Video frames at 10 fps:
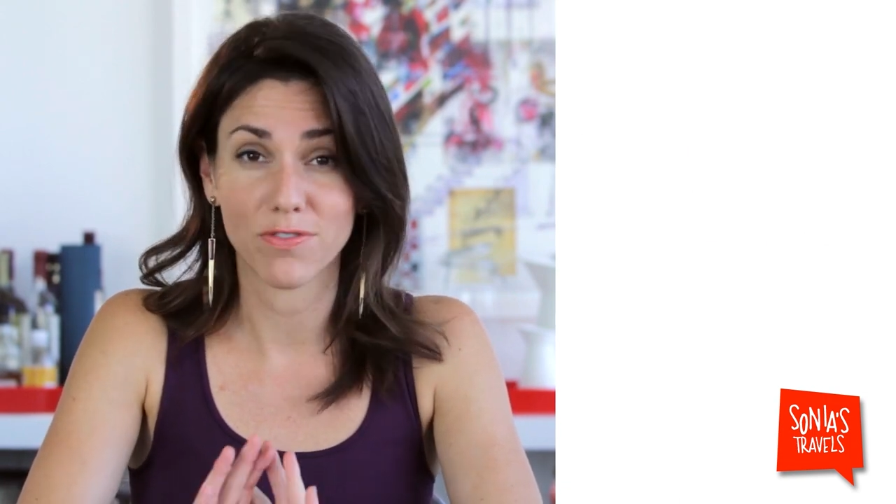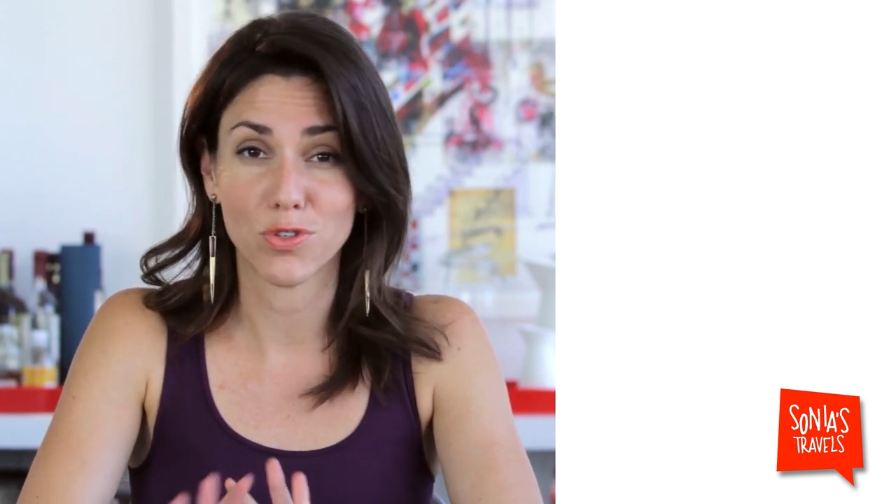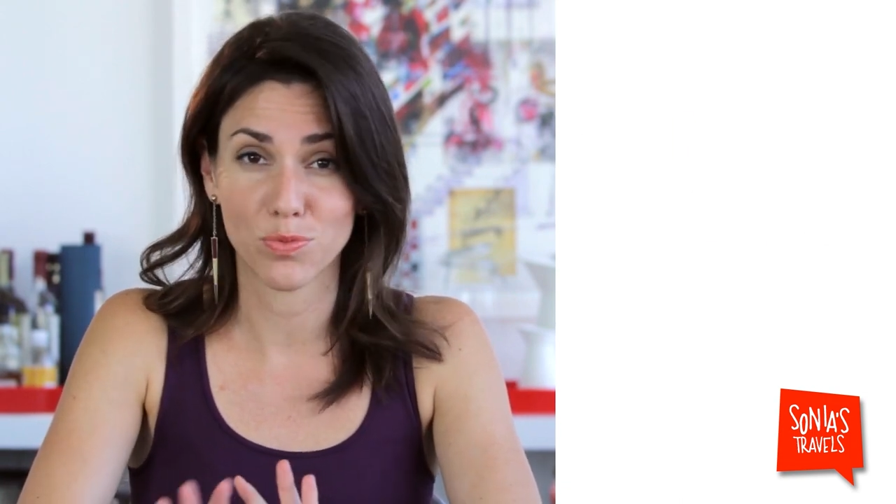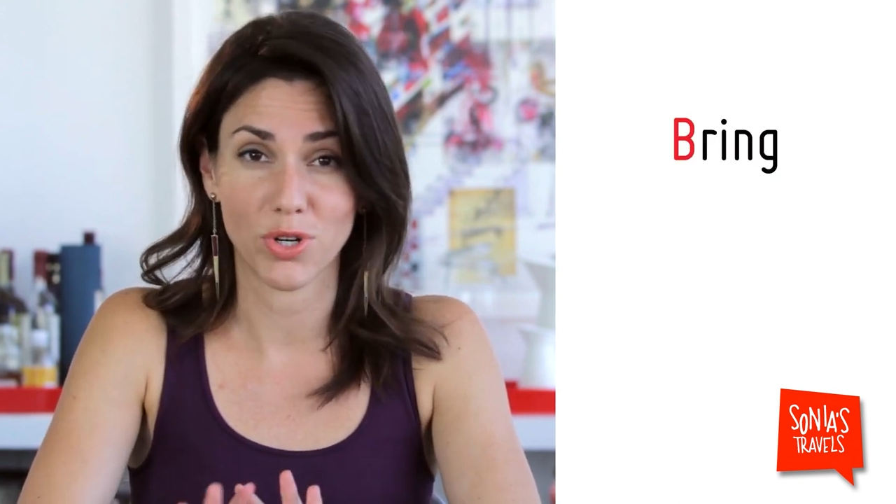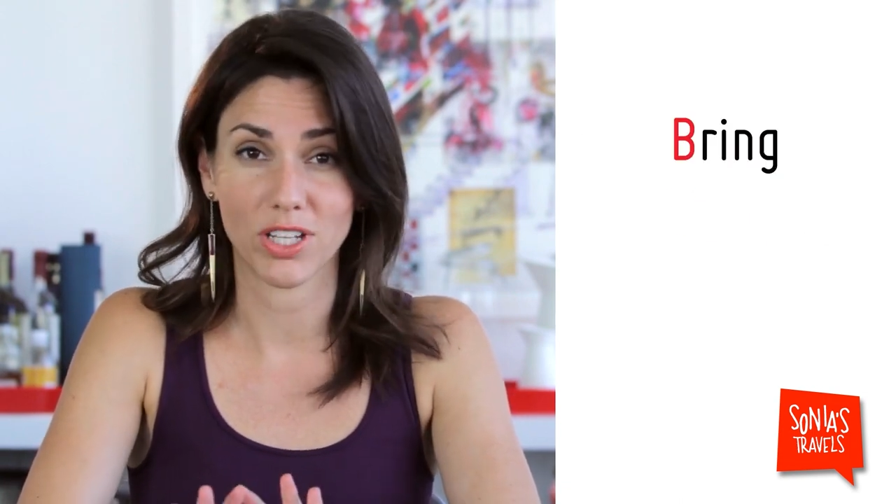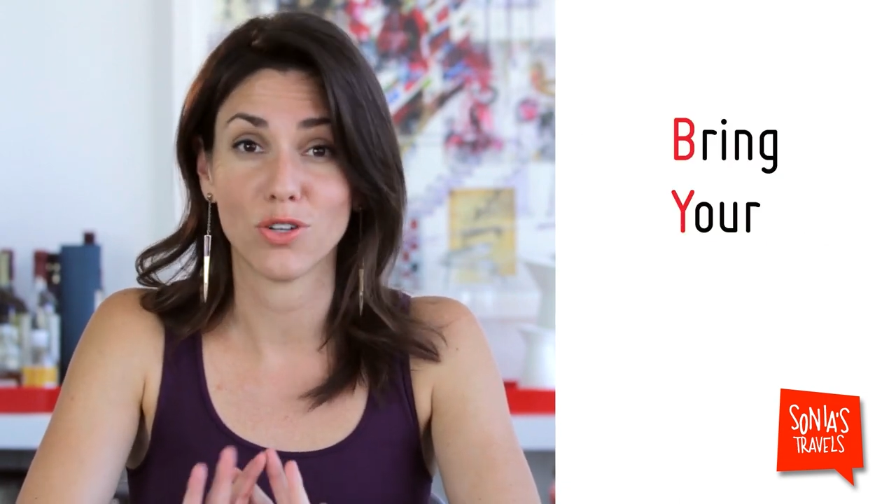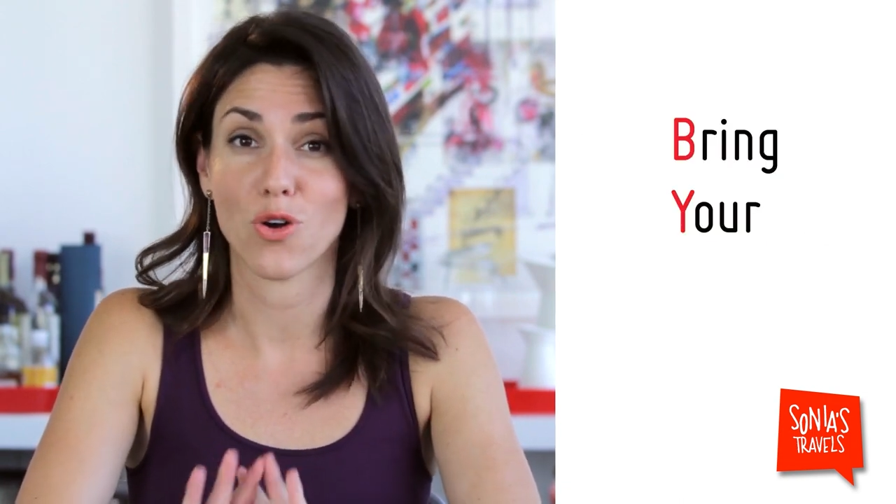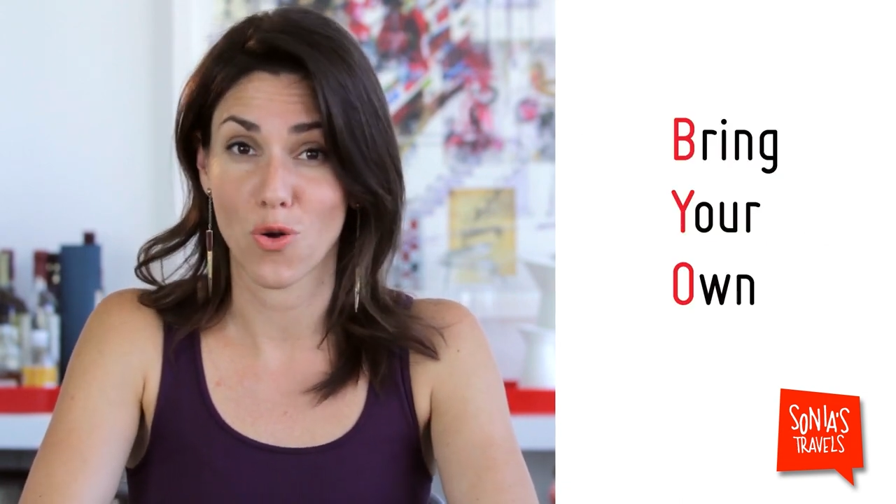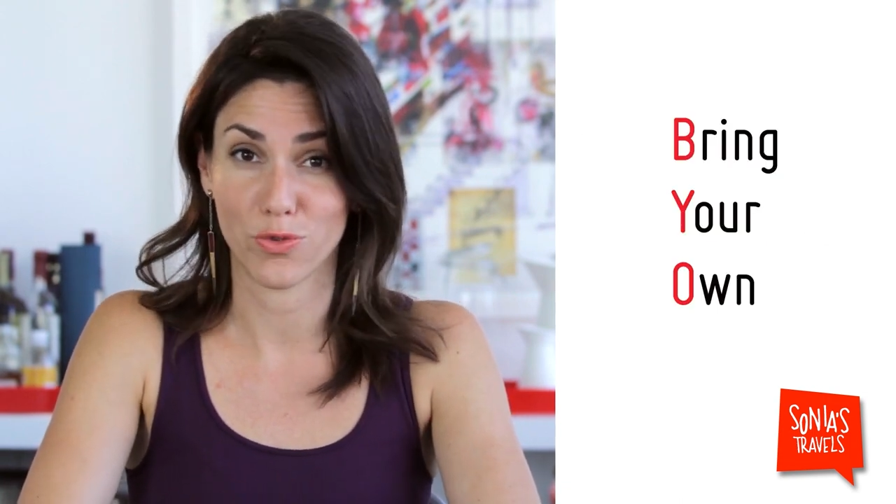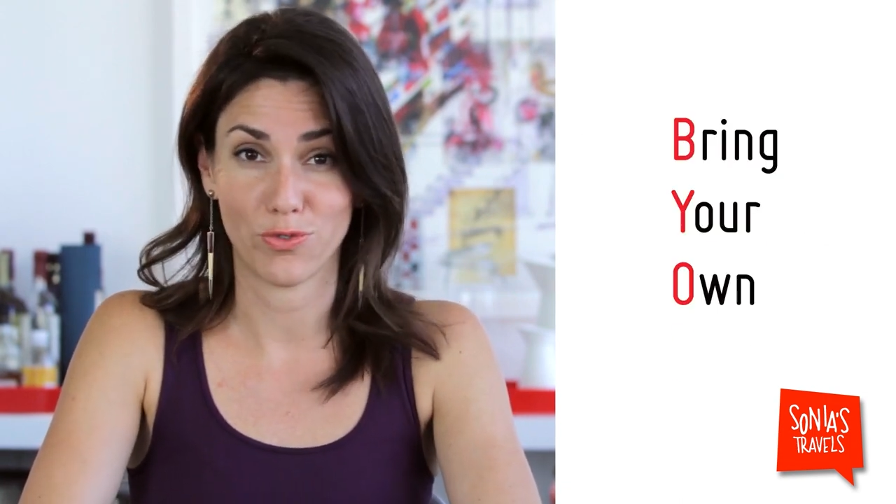if you bring your
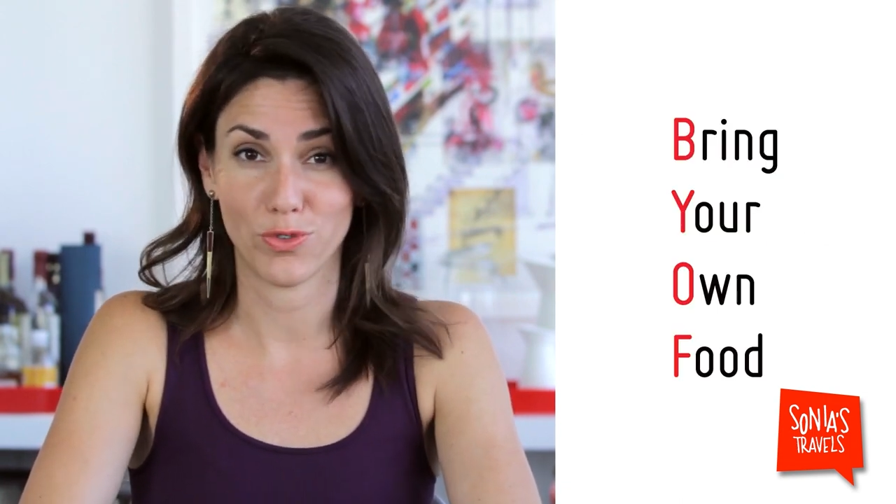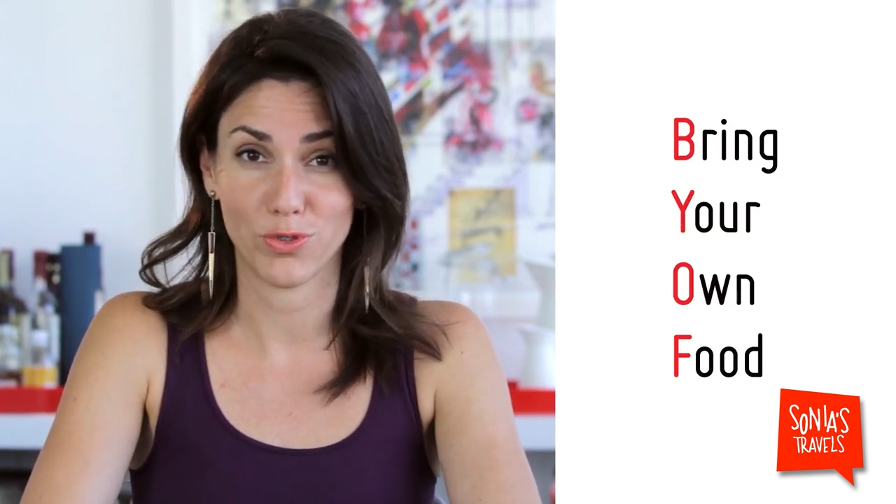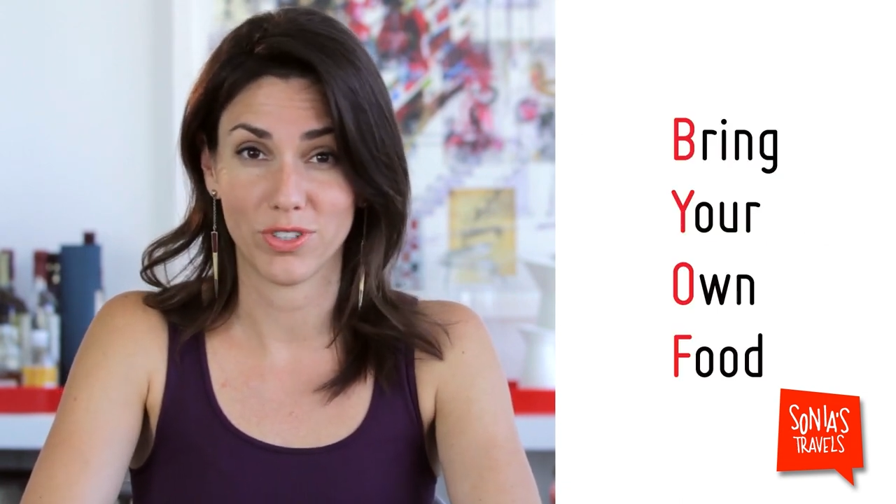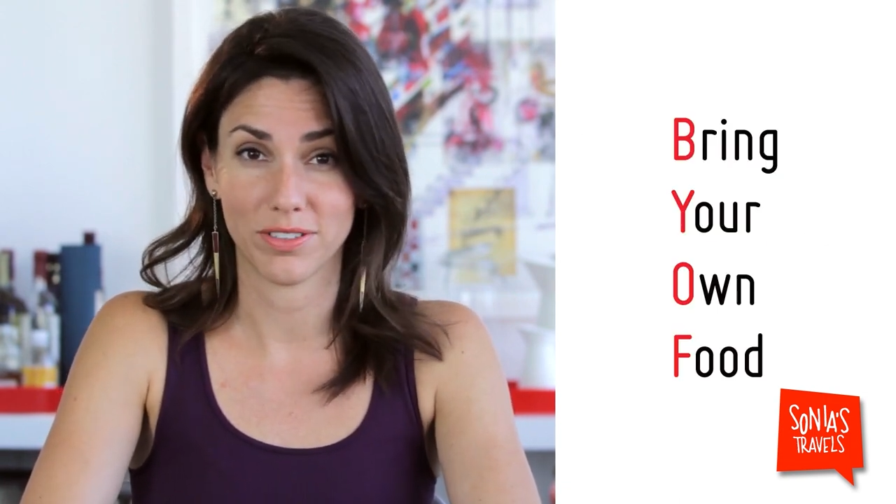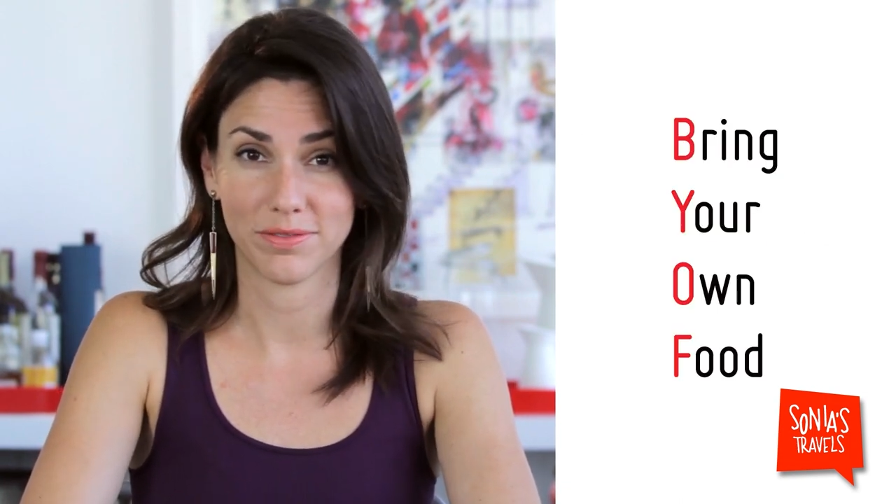own food.